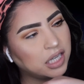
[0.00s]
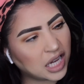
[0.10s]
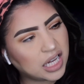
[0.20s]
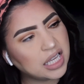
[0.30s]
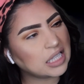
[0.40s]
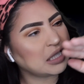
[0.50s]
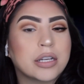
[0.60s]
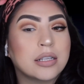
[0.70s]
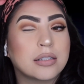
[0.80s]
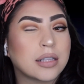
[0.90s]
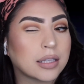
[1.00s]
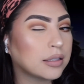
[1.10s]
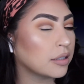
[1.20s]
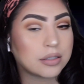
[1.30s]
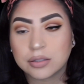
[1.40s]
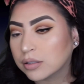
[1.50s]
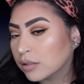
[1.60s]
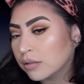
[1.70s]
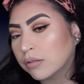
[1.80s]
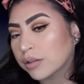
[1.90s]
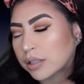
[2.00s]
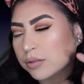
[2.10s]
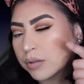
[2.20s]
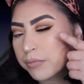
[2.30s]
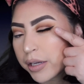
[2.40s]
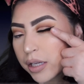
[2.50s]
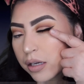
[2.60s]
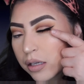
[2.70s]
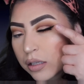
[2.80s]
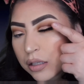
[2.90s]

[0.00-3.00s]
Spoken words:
cut crease like this, or this one right here.